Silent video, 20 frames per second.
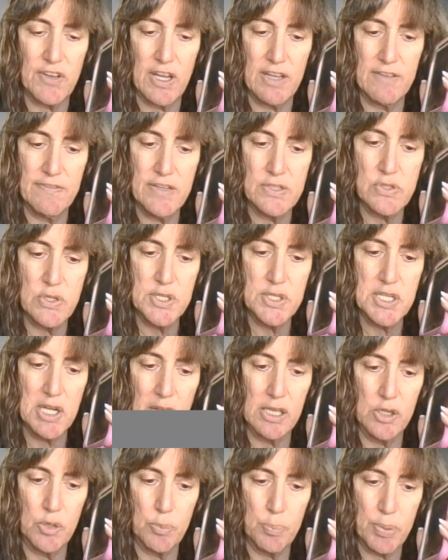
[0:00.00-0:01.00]

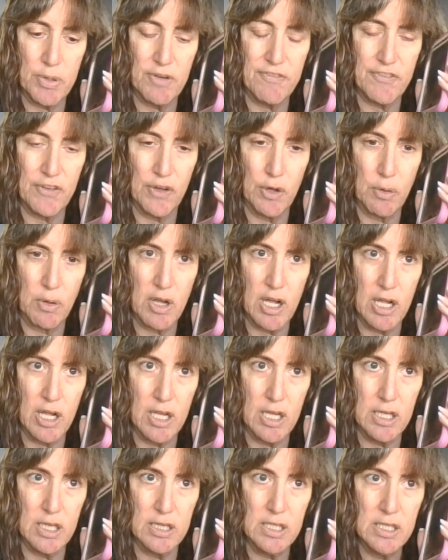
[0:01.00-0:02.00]
$500 per phone
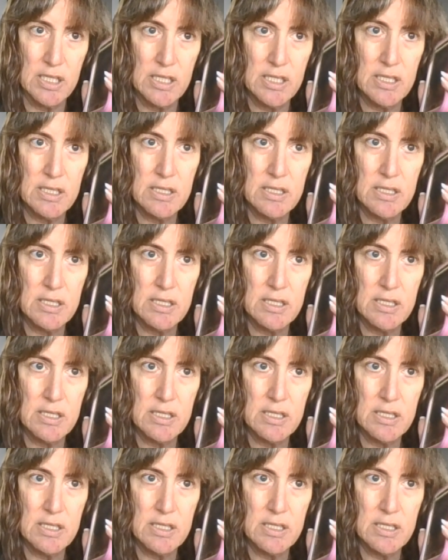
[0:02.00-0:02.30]
call